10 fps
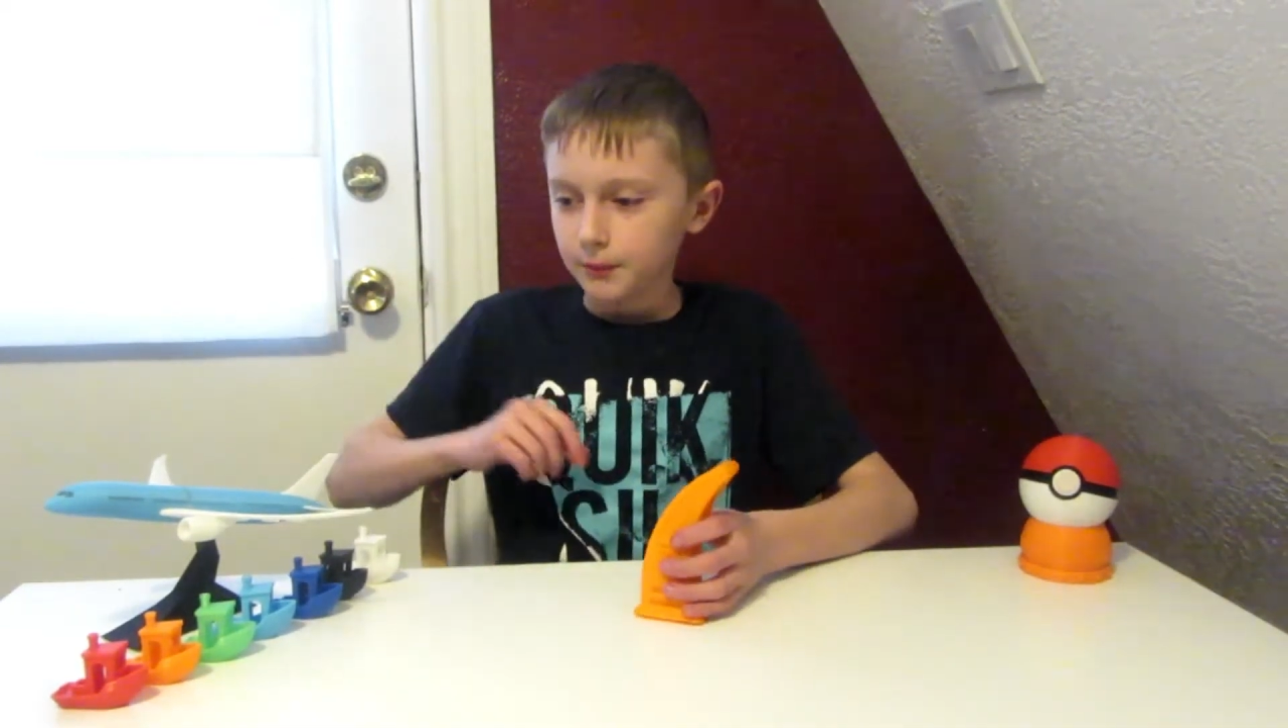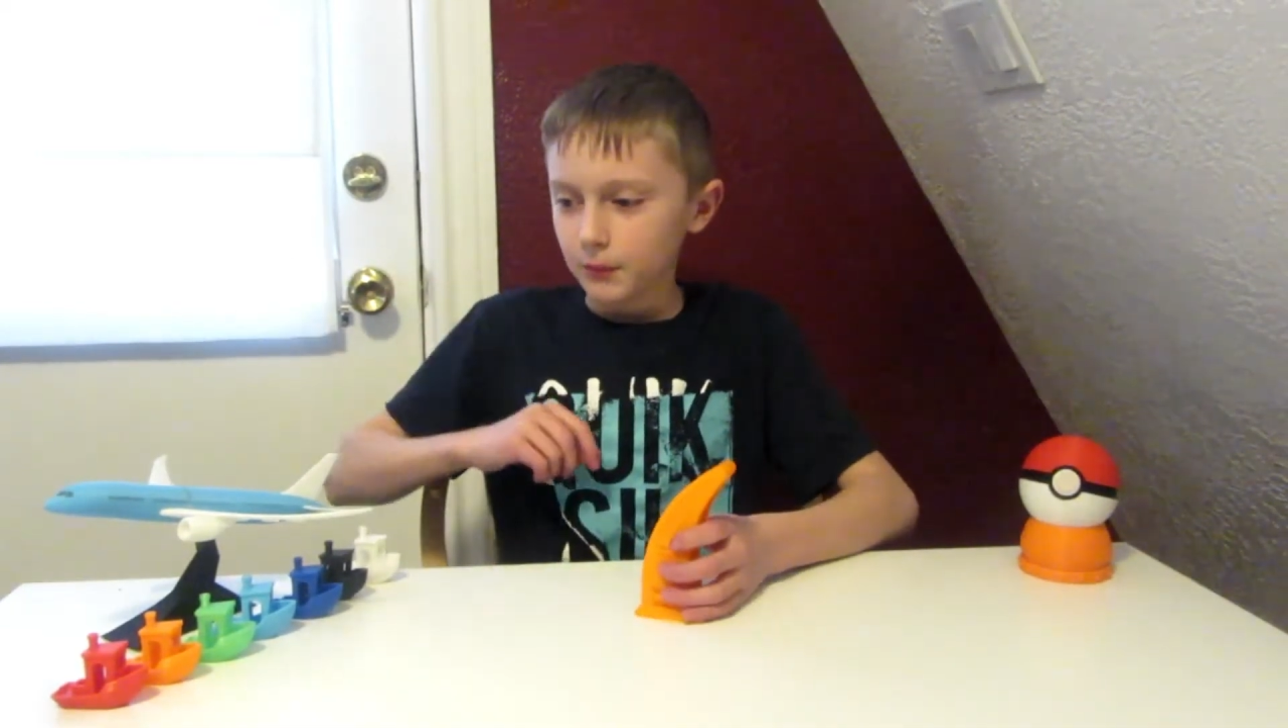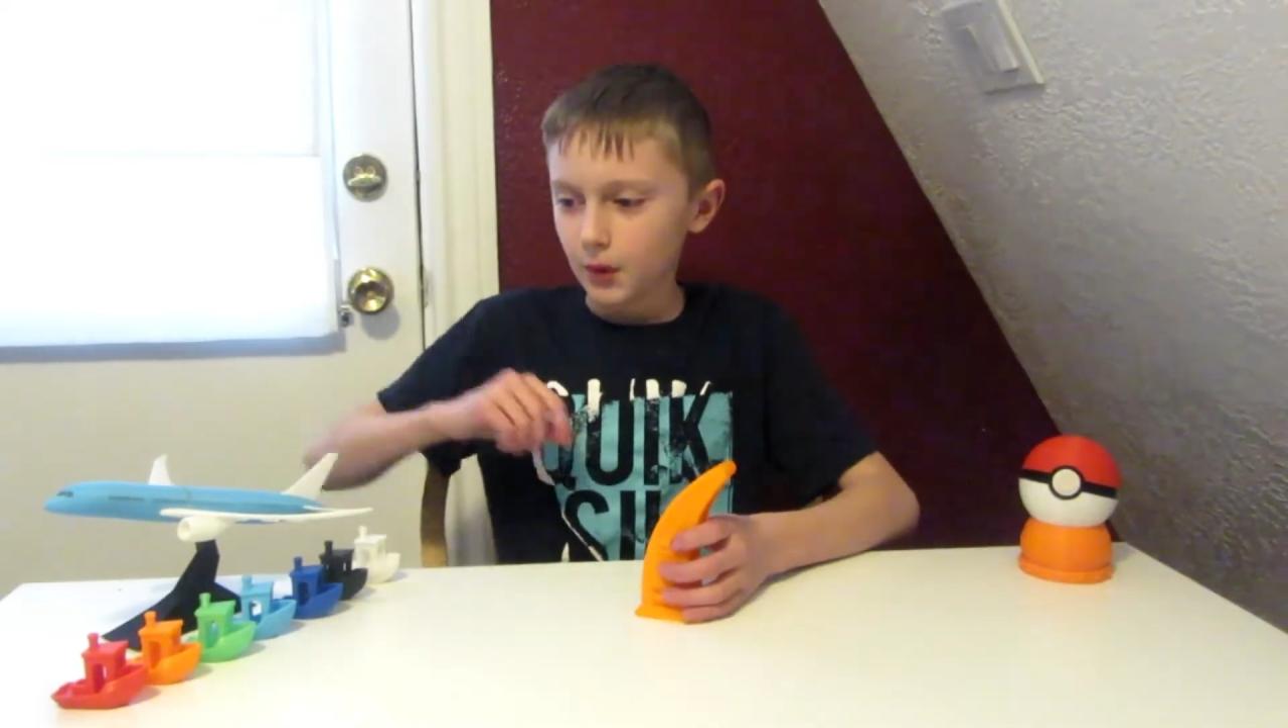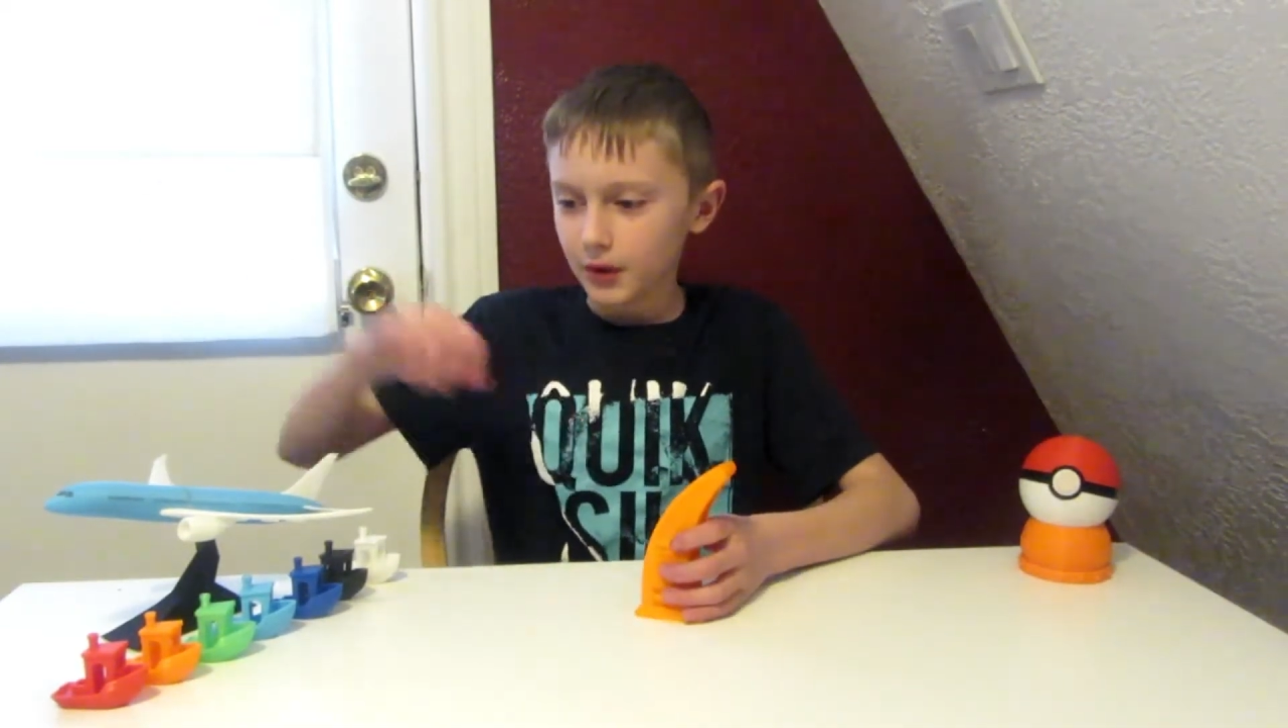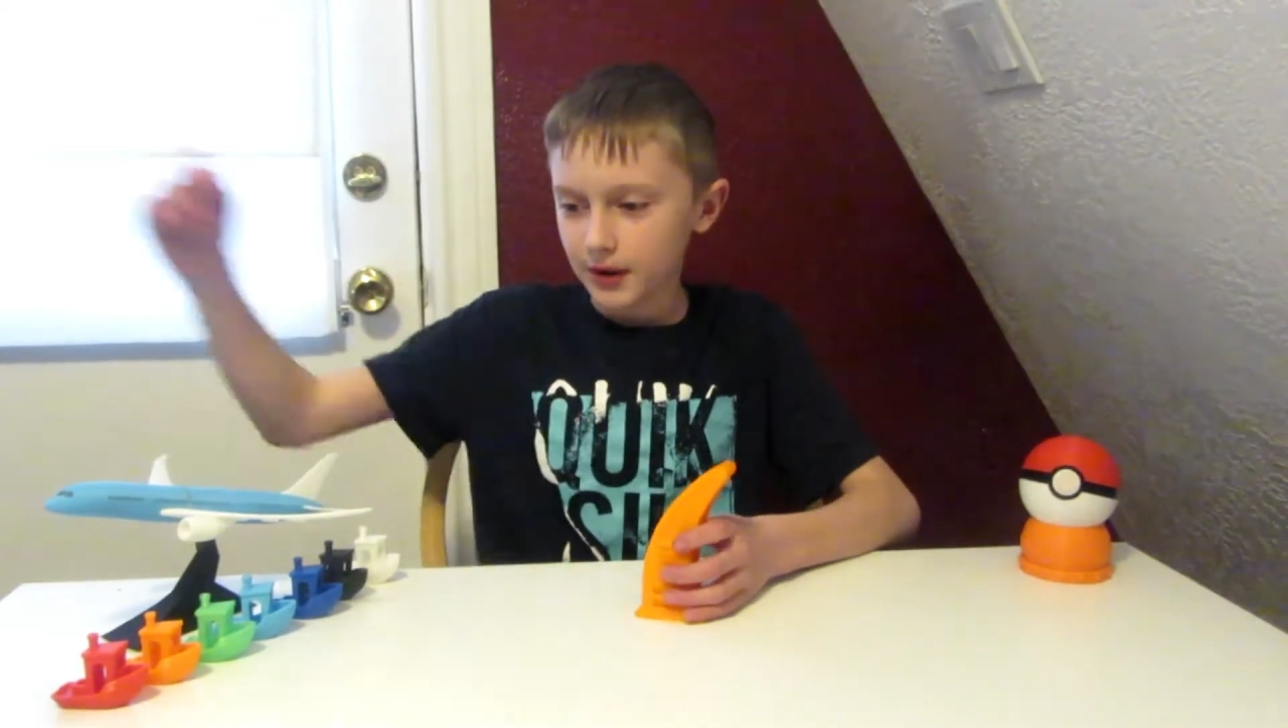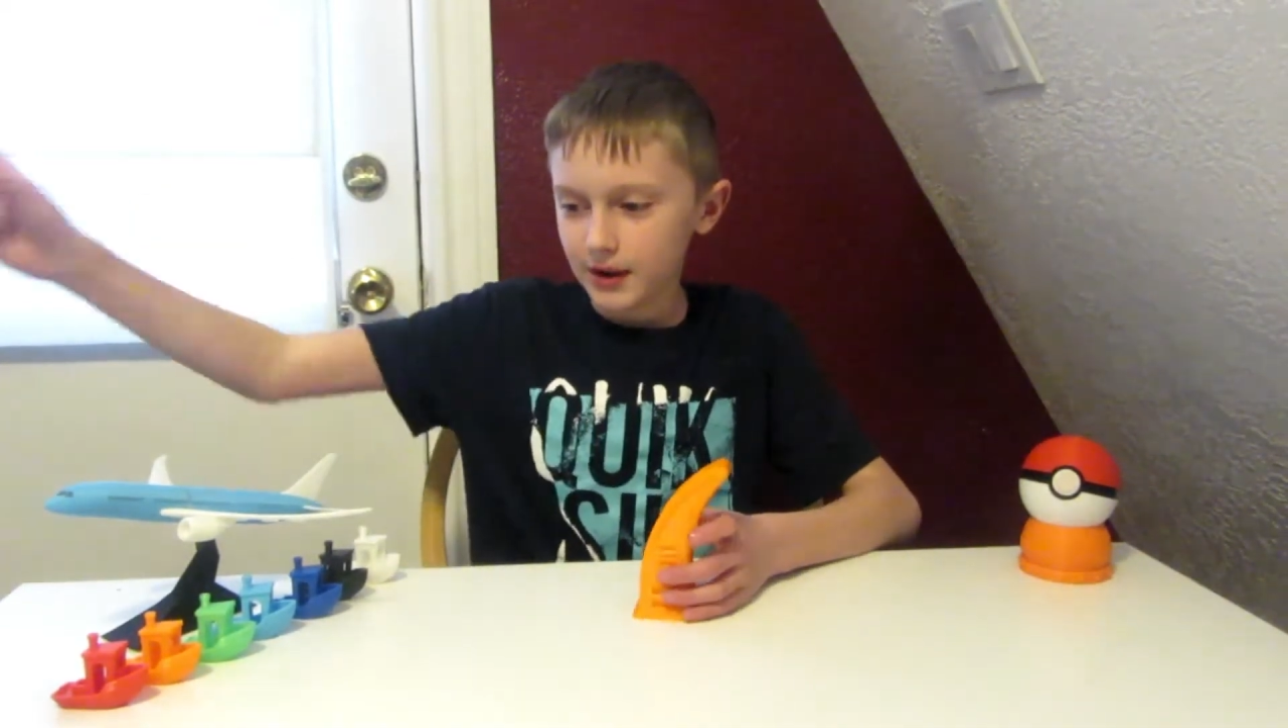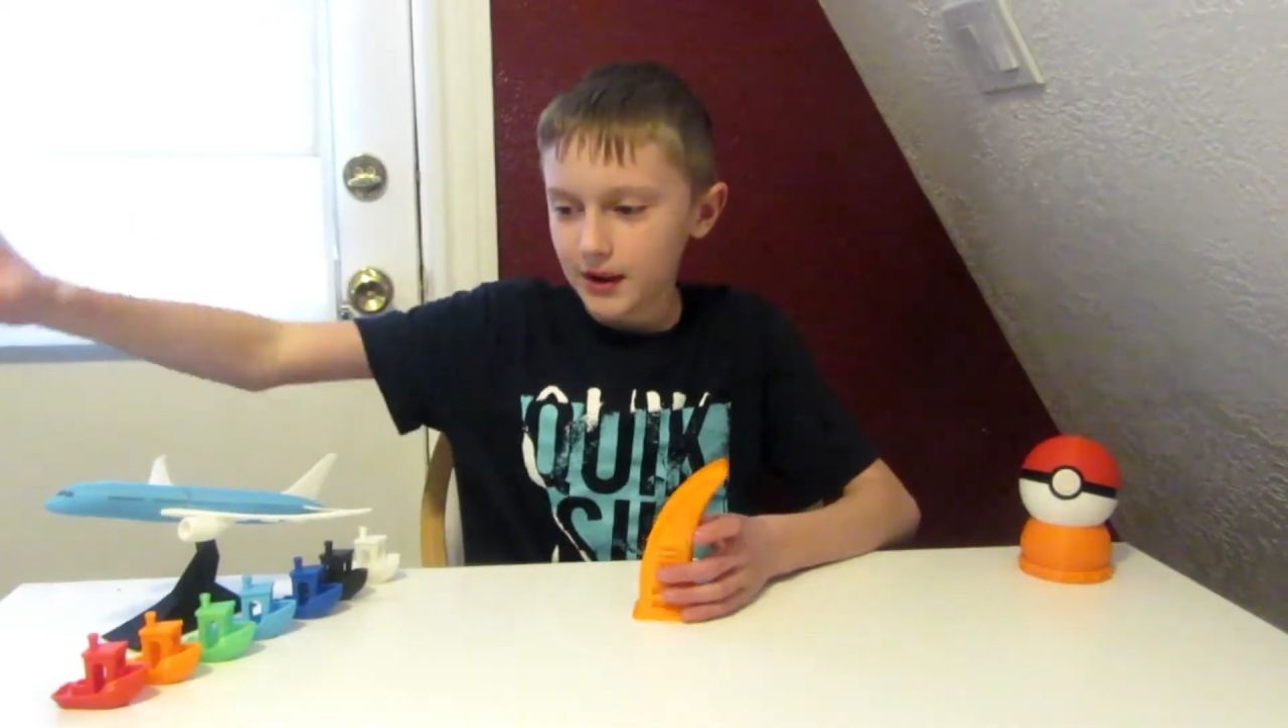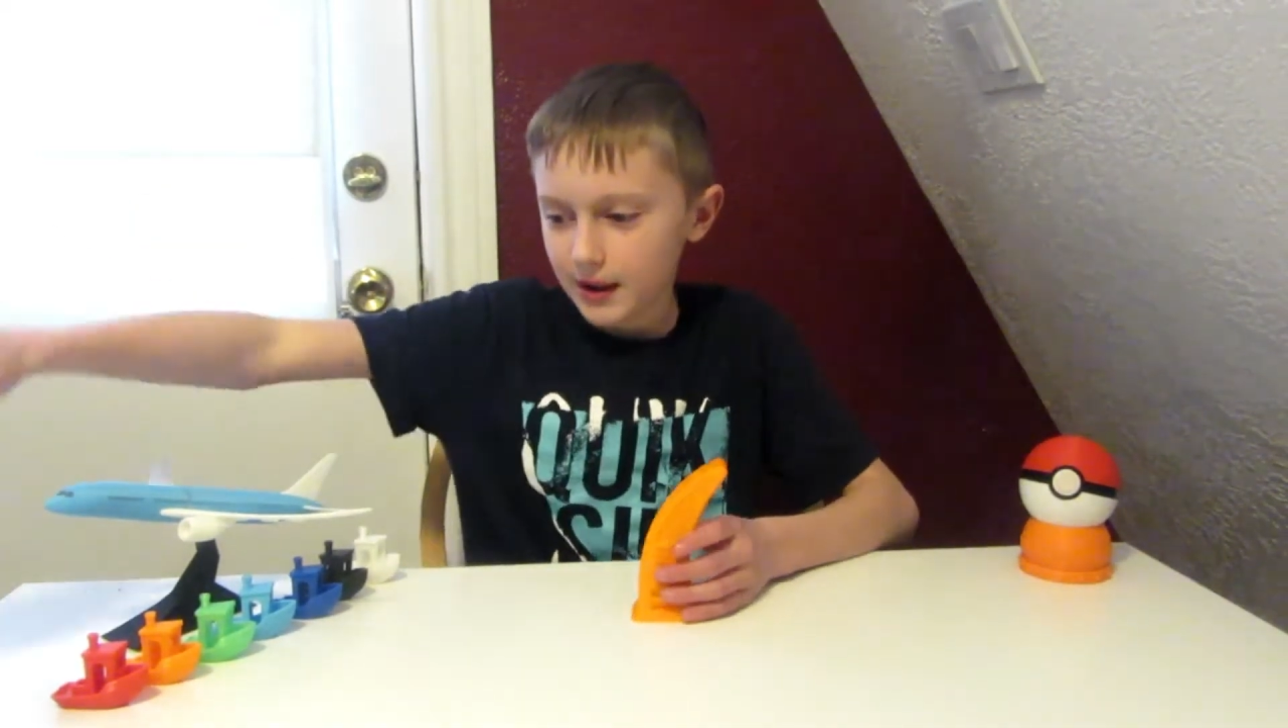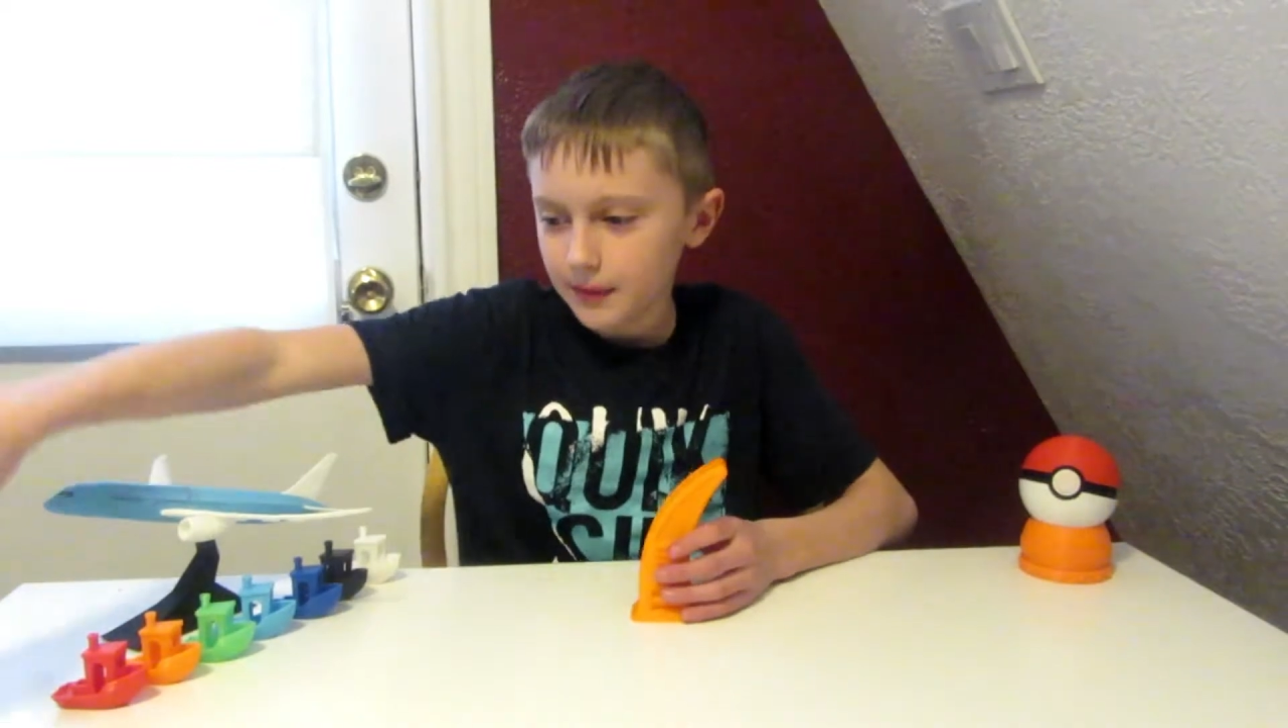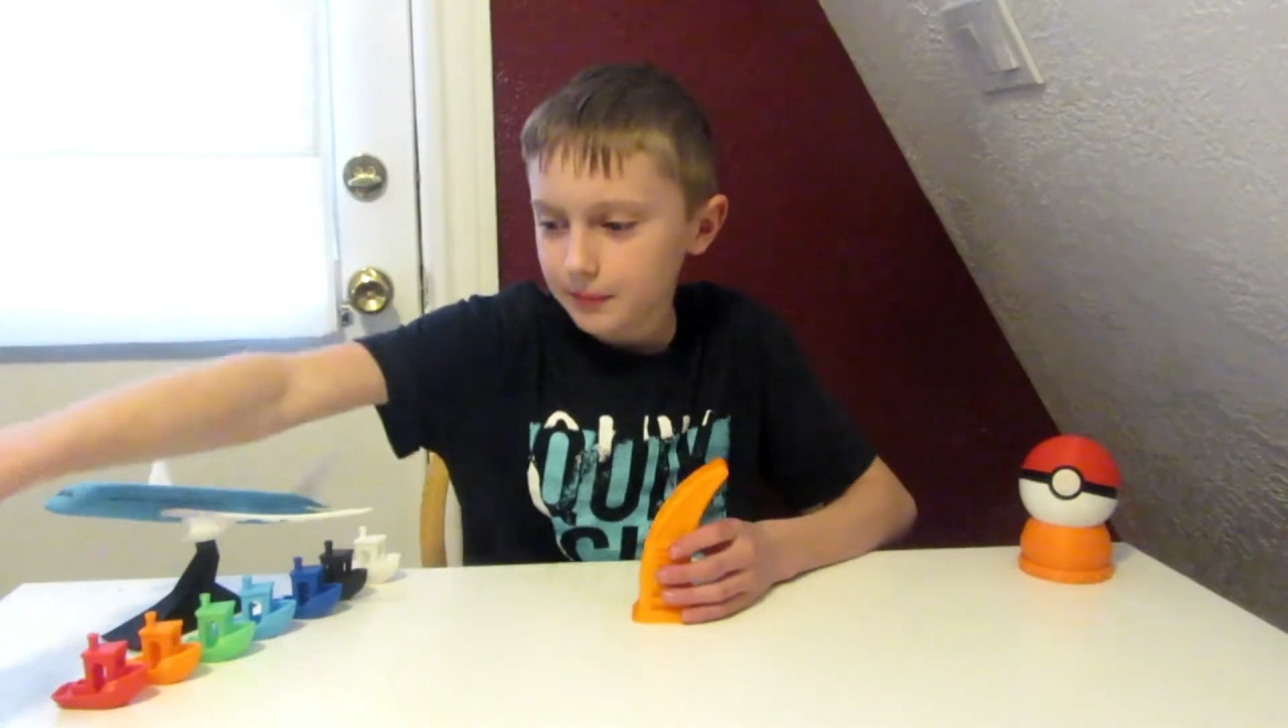we're going to
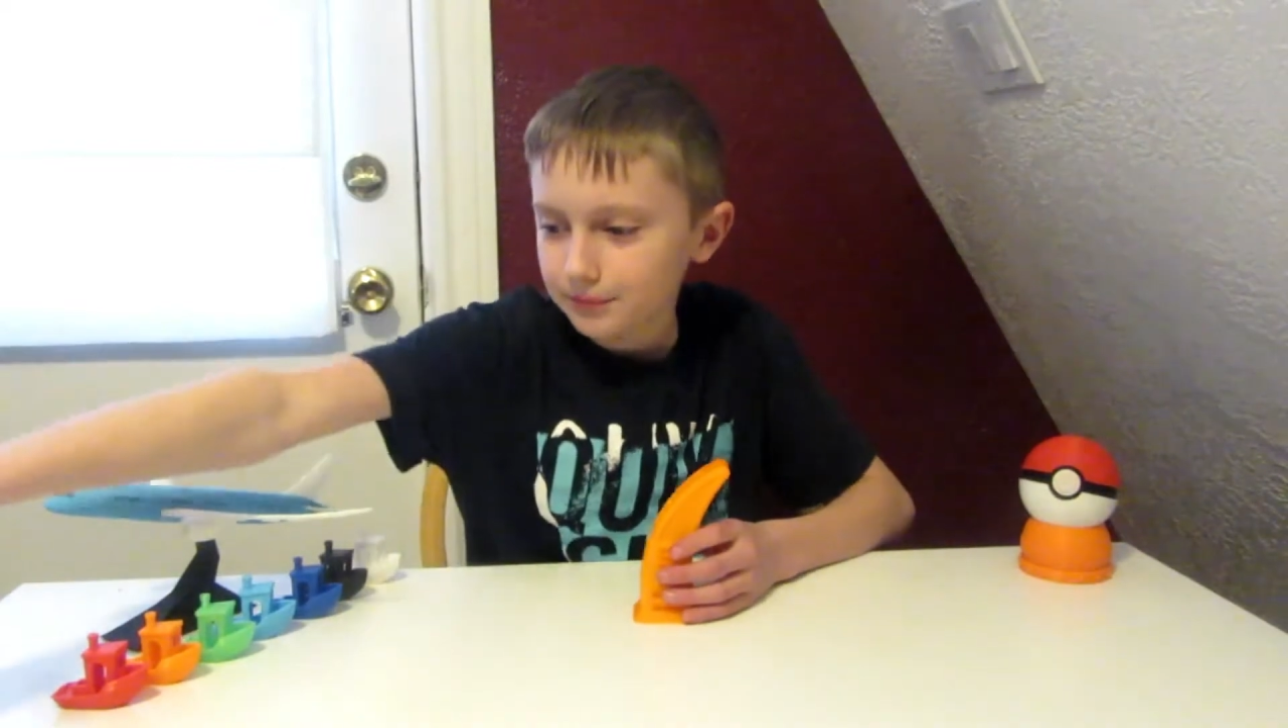need